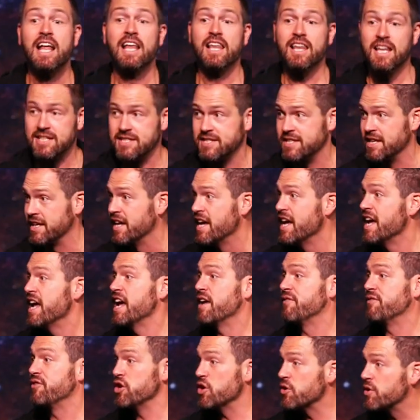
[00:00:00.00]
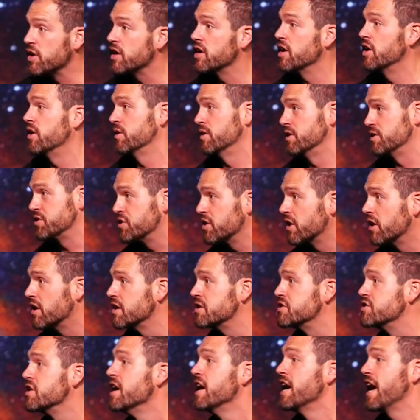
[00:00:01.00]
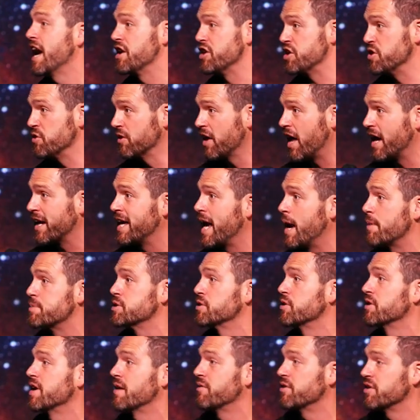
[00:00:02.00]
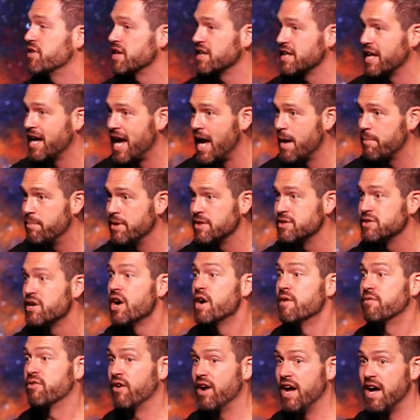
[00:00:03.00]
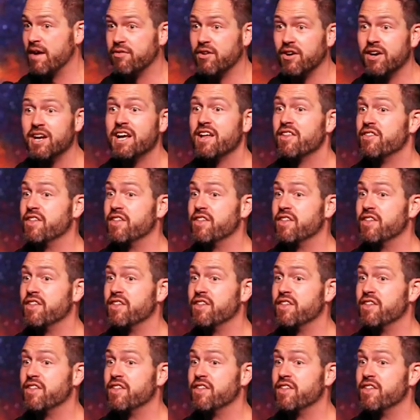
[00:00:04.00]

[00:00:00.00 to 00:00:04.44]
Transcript: Listen, if you can go to a church and you like absolutely everything that happens forever,